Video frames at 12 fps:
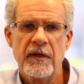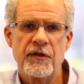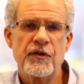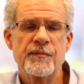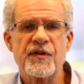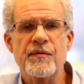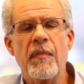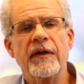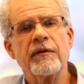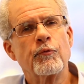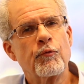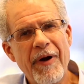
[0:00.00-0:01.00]
in terms of
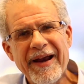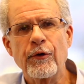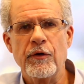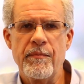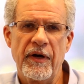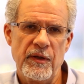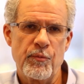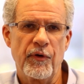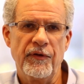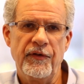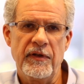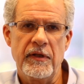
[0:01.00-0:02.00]
the record money
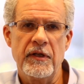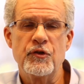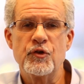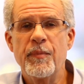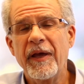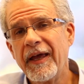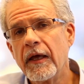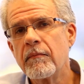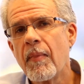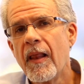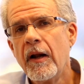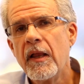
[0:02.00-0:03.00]
printing in Japan